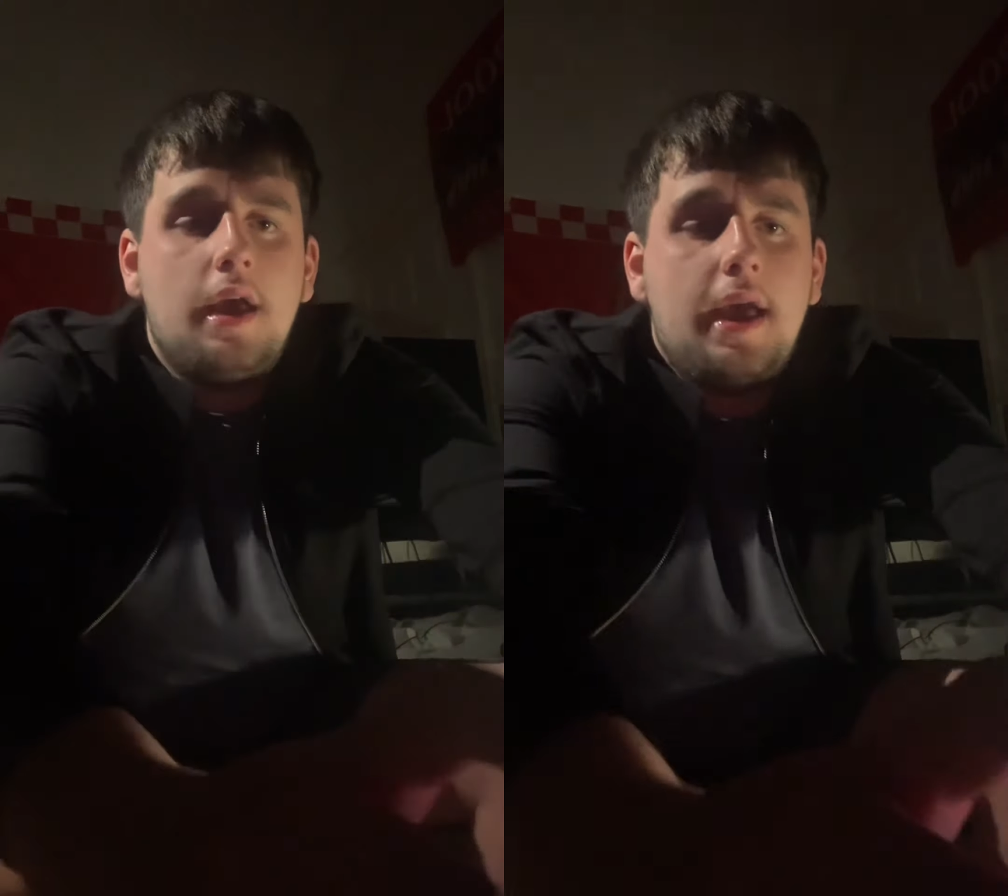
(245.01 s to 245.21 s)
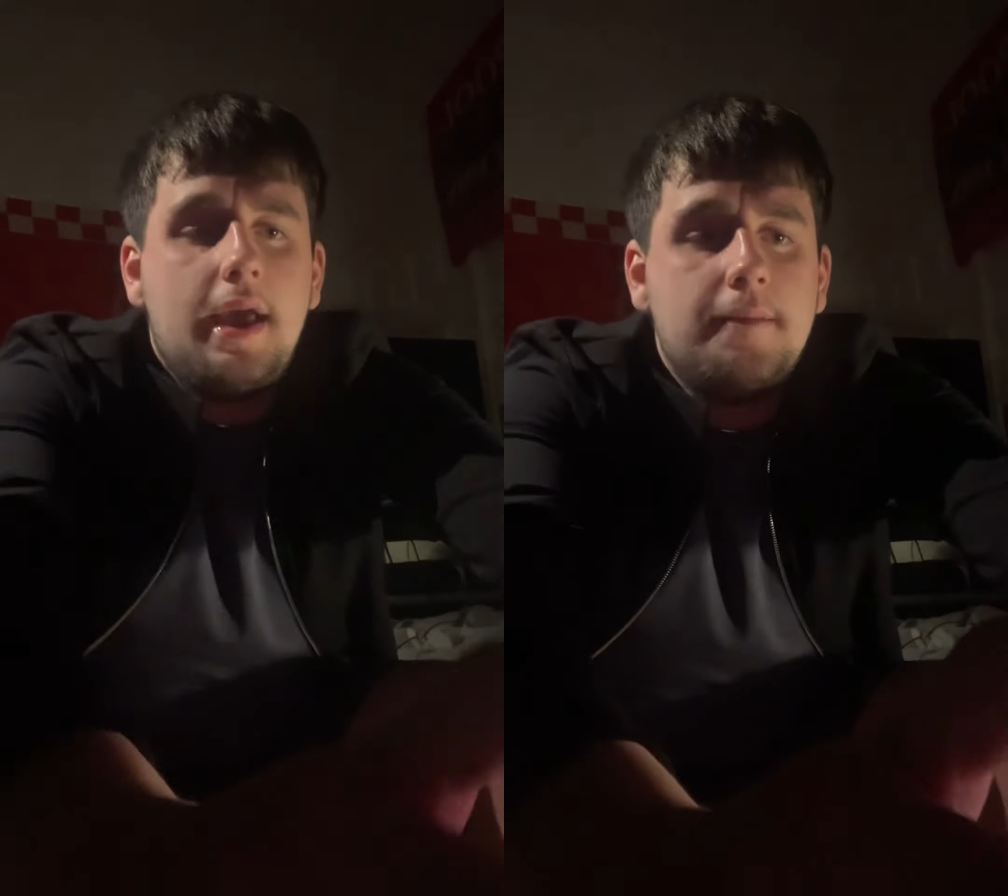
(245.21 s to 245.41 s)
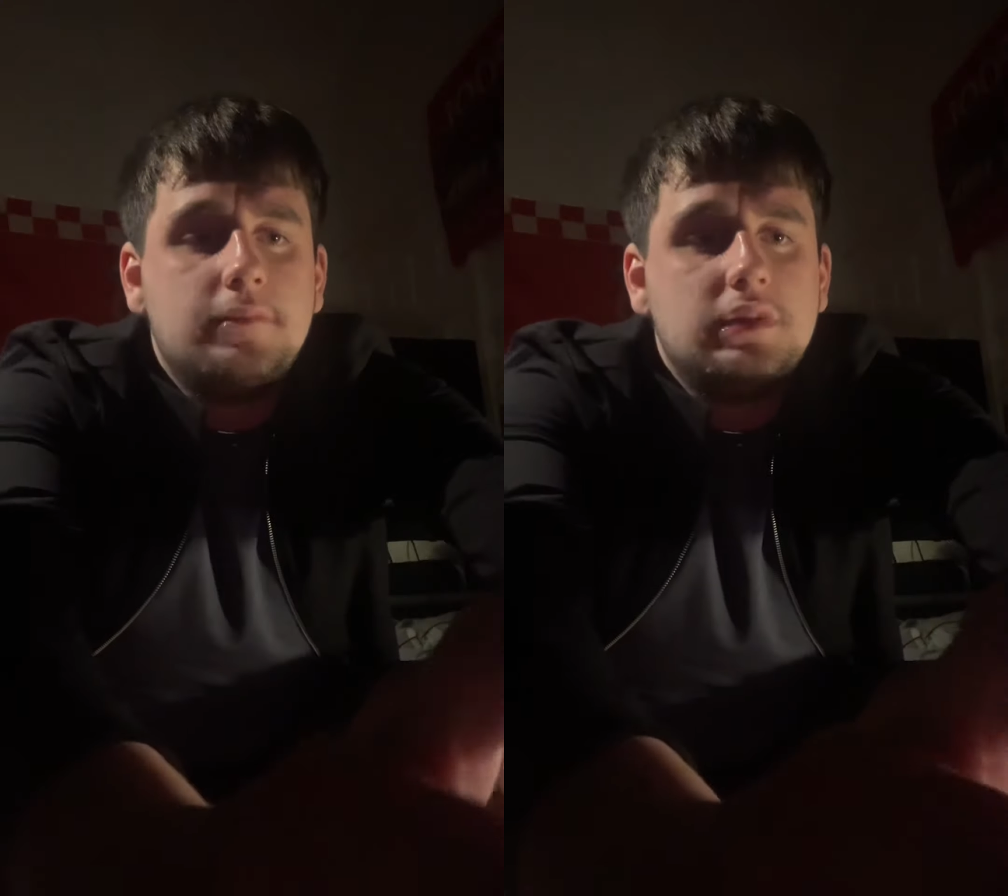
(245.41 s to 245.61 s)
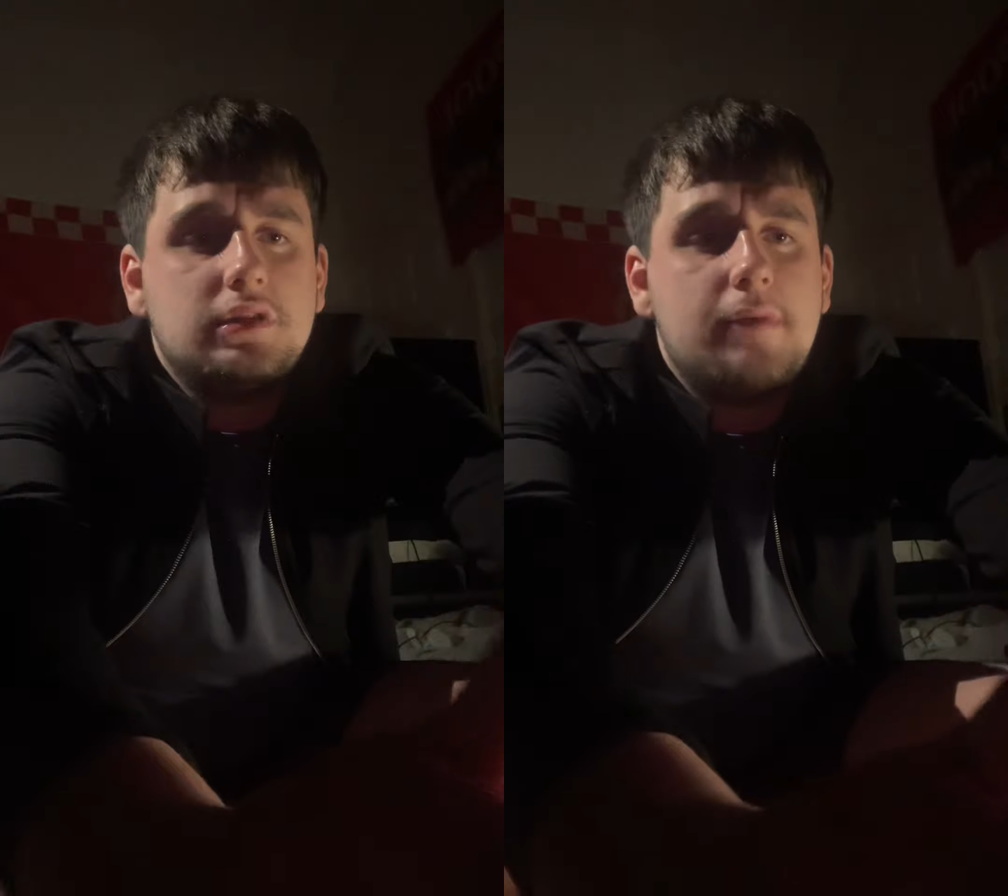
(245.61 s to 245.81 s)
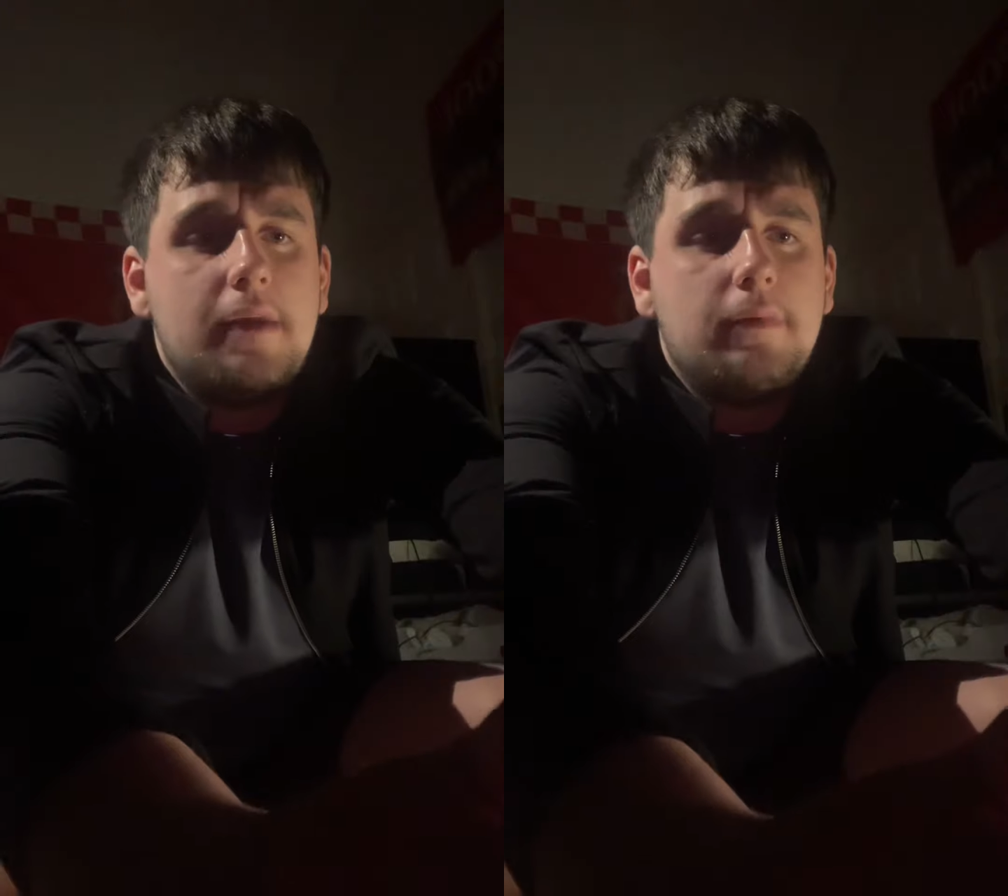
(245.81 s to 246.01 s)
Um,
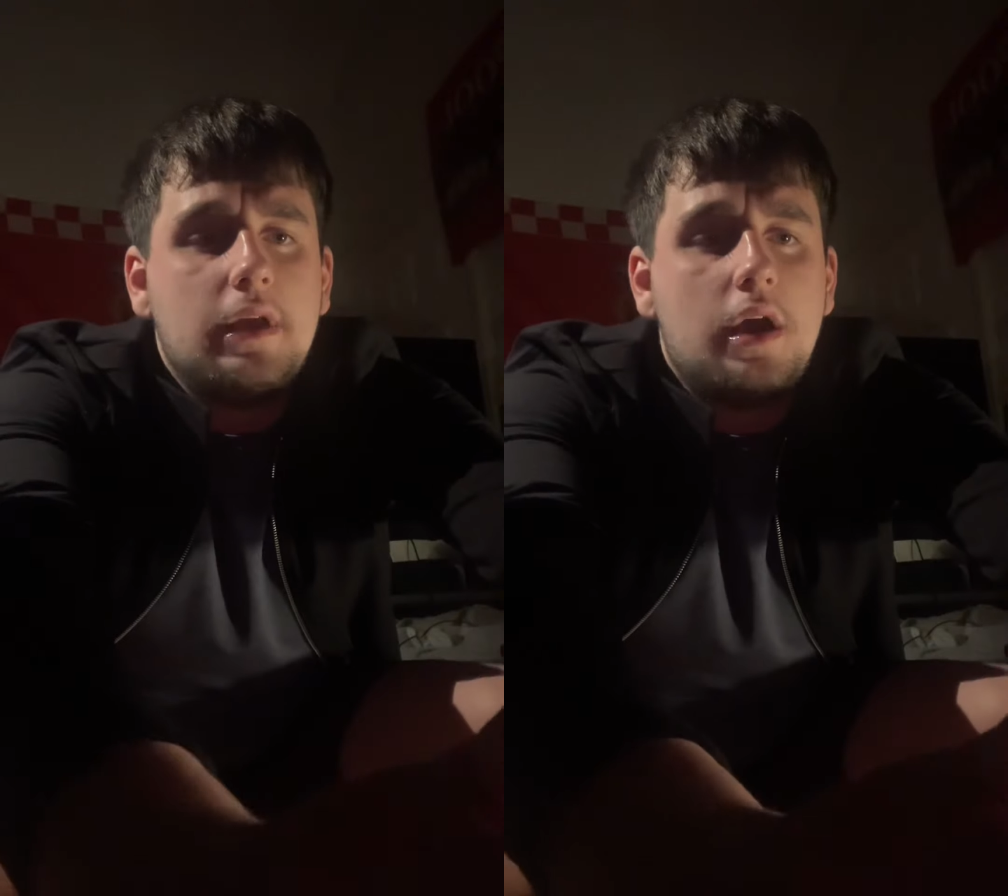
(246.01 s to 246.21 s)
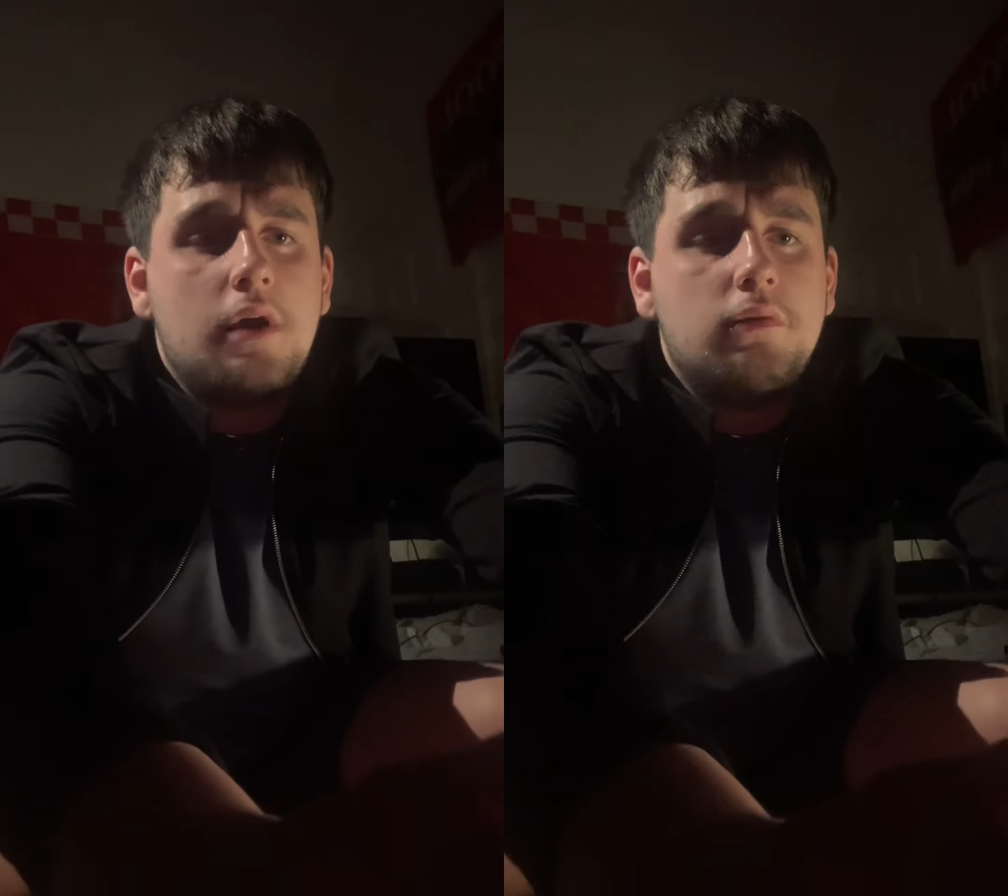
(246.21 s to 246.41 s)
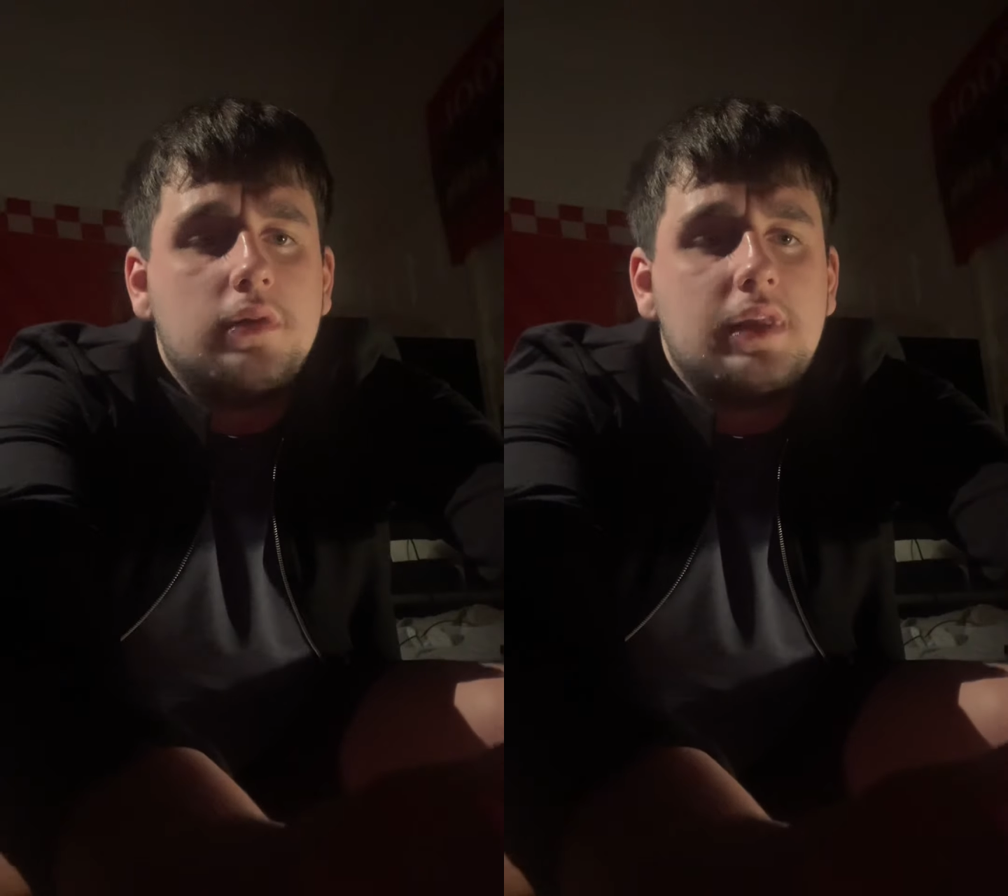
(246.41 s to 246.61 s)
so there we go.